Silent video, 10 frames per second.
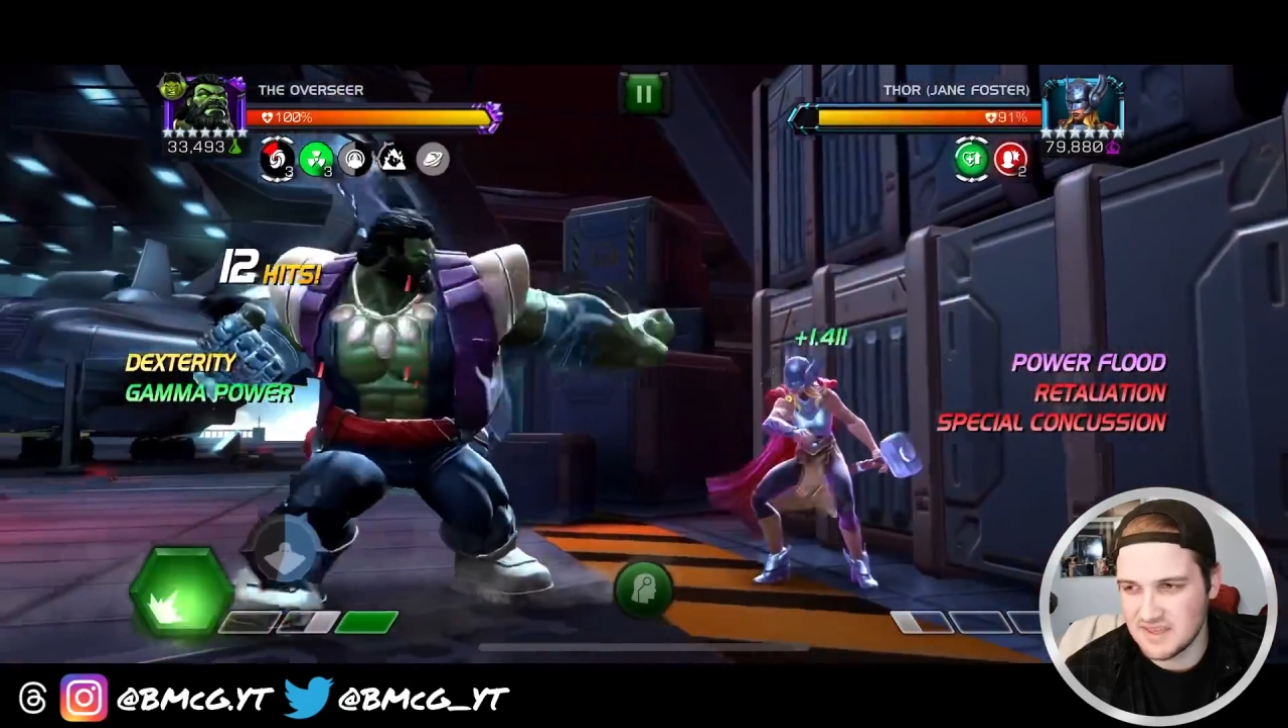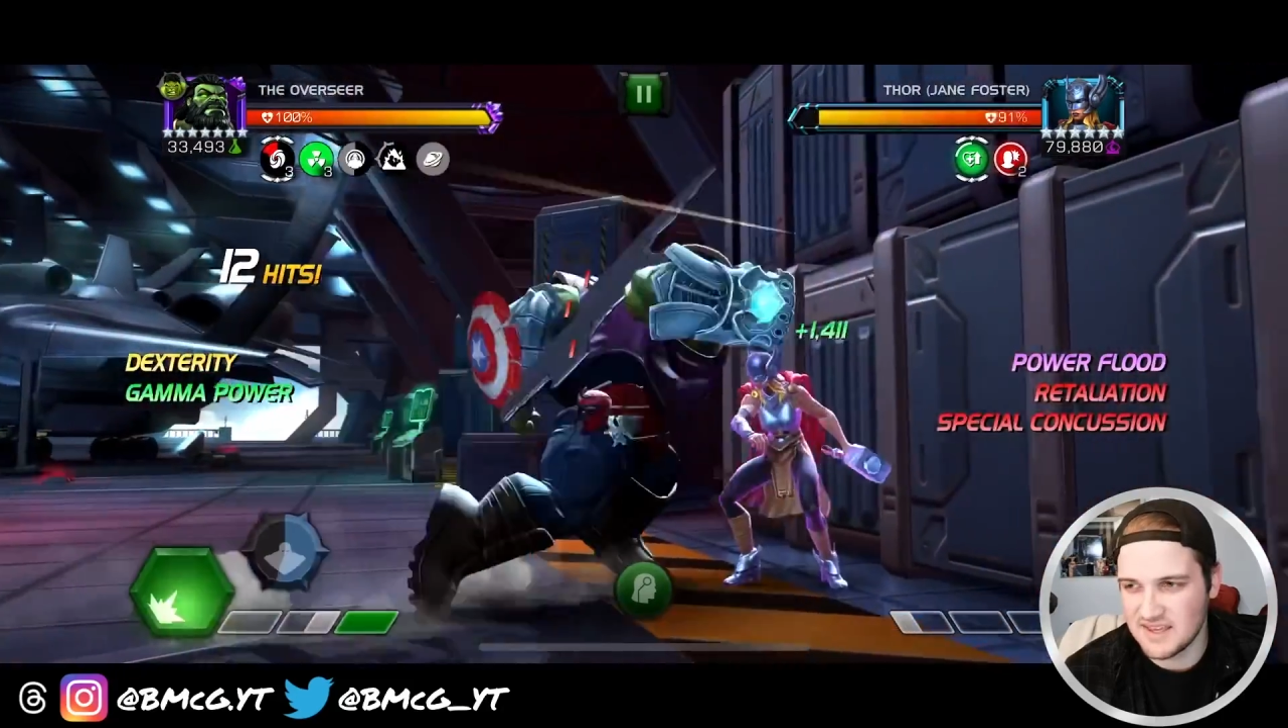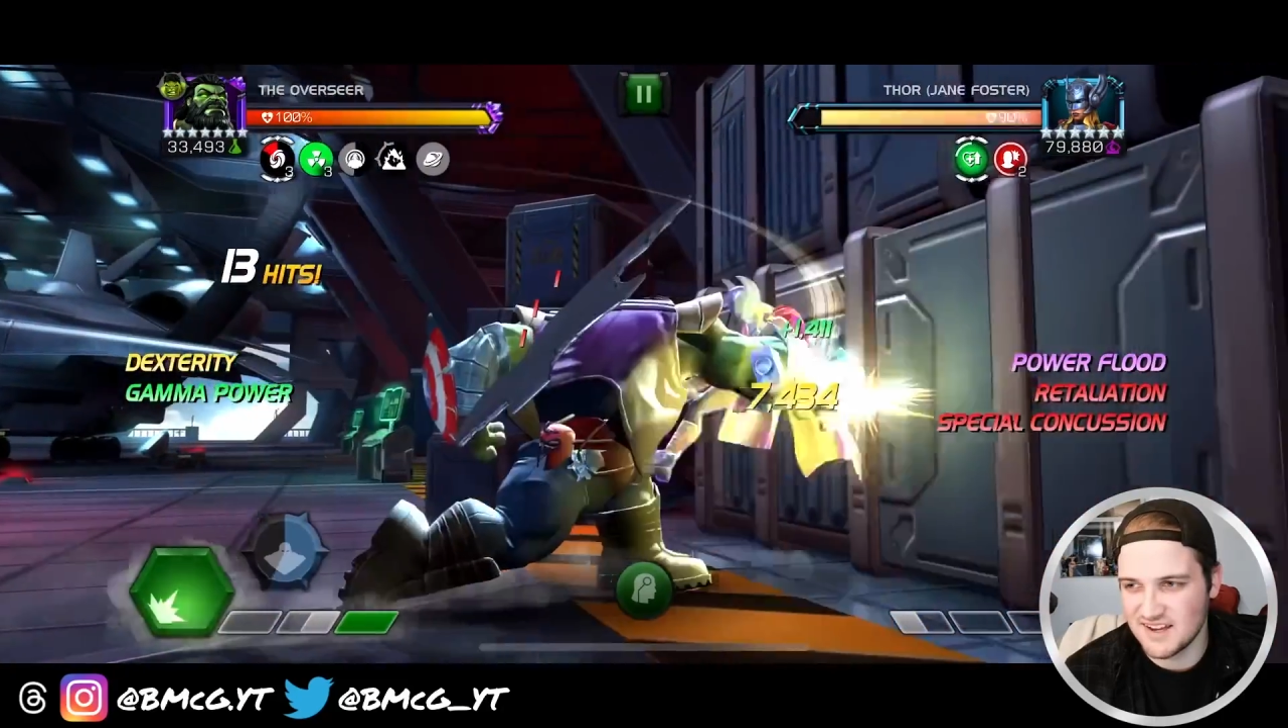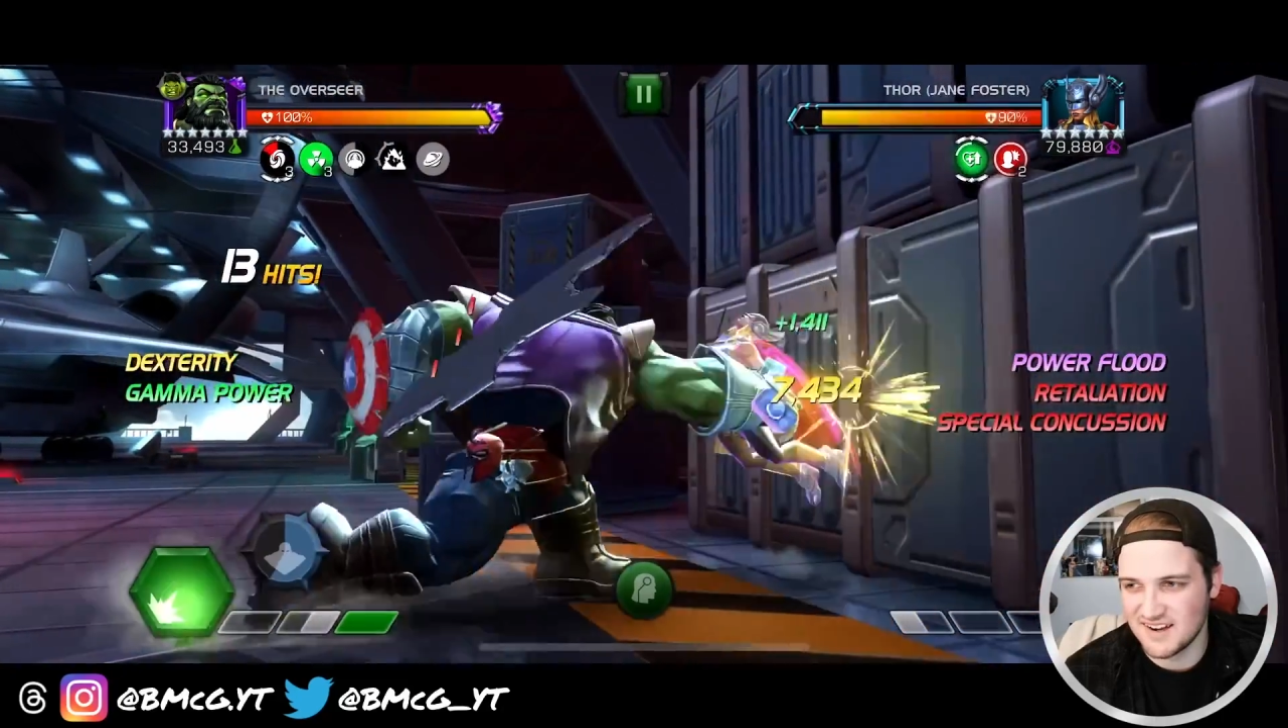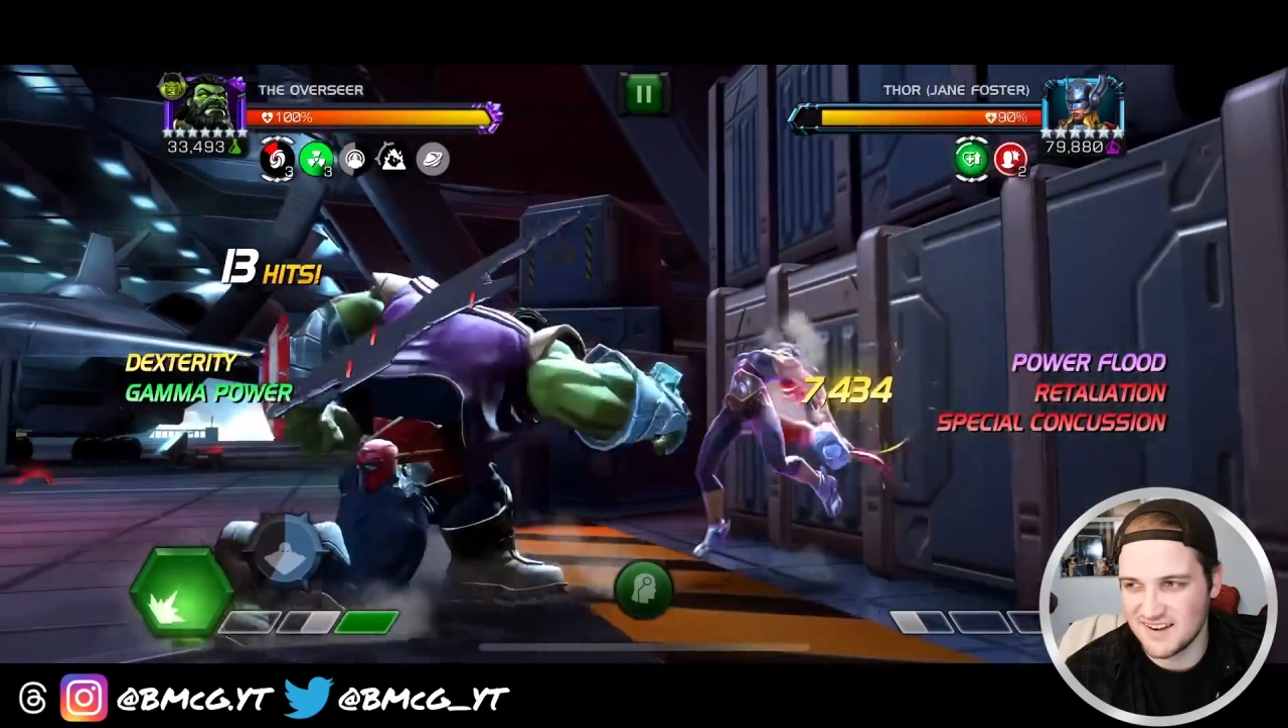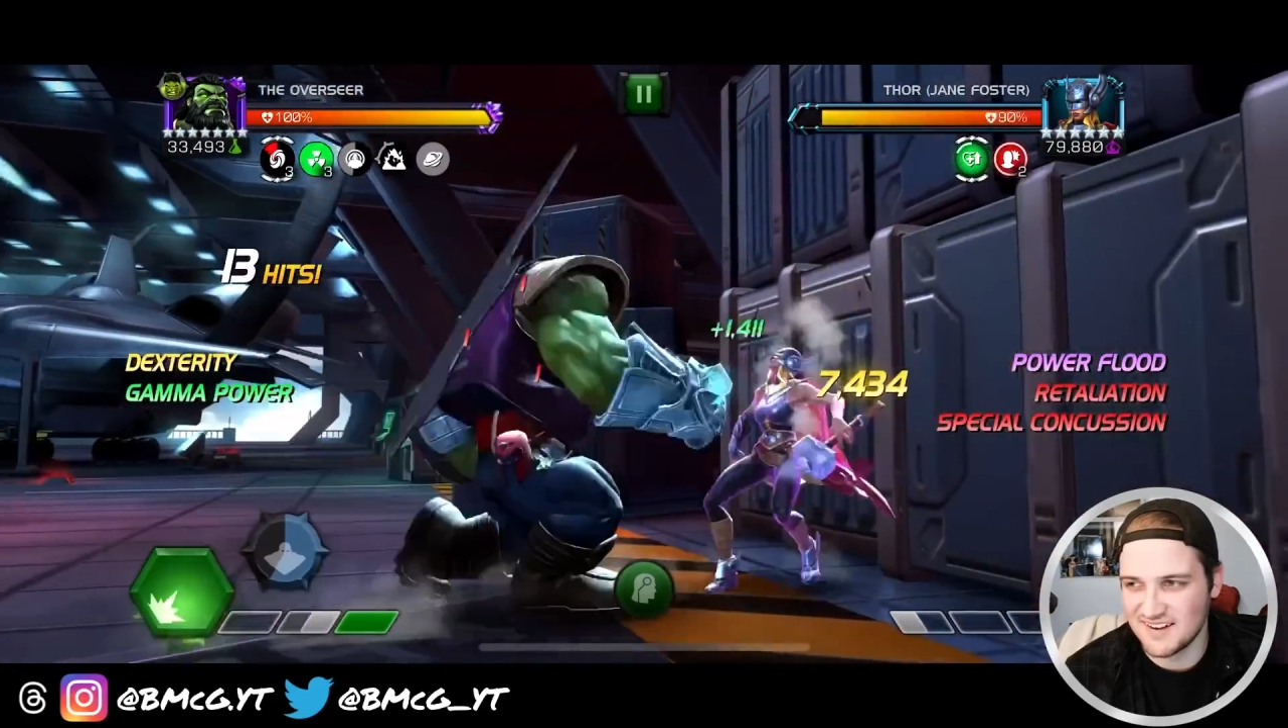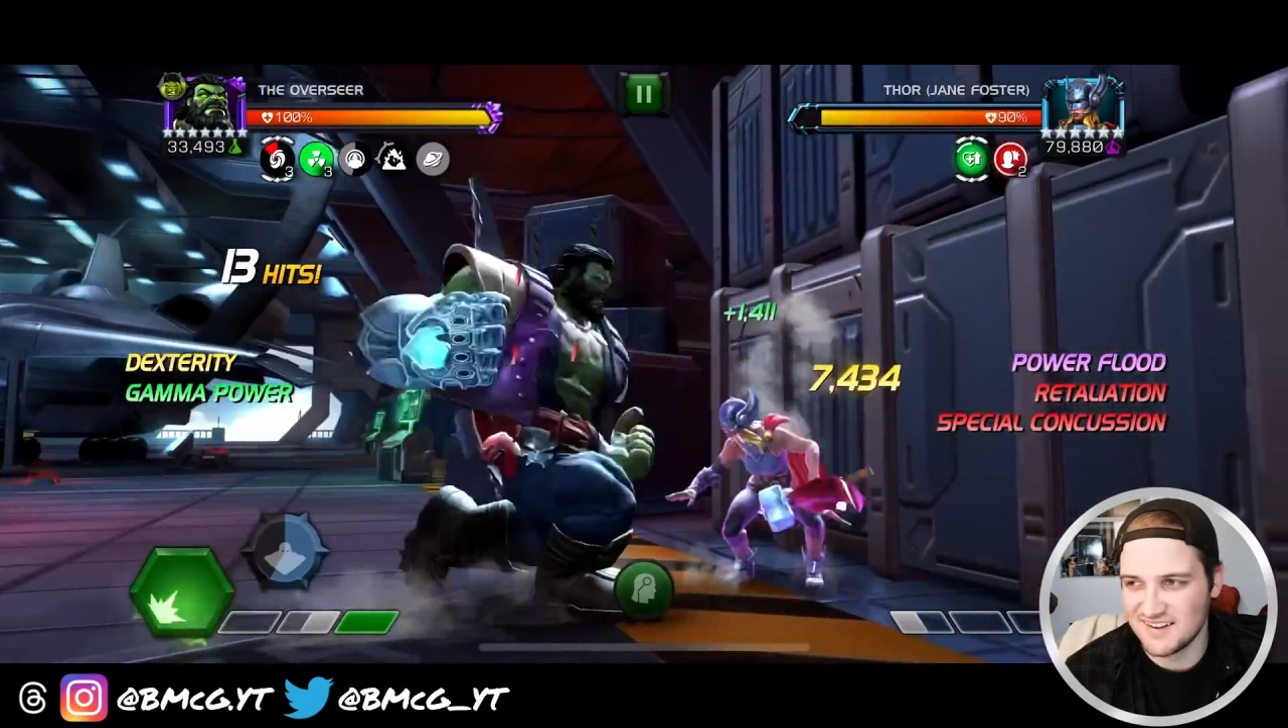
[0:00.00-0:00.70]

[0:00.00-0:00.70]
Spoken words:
the